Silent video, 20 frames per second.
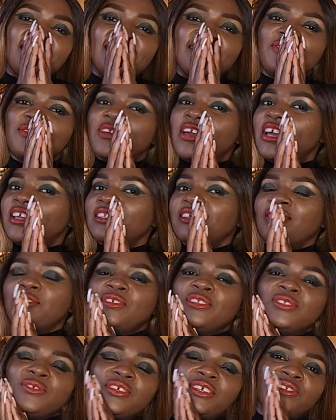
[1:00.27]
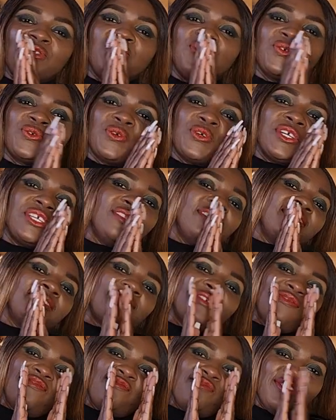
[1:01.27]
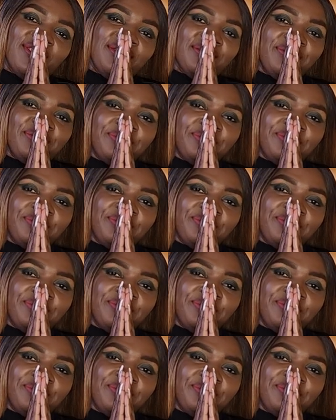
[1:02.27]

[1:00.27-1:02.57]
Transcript: you guys are going to enjoy this review.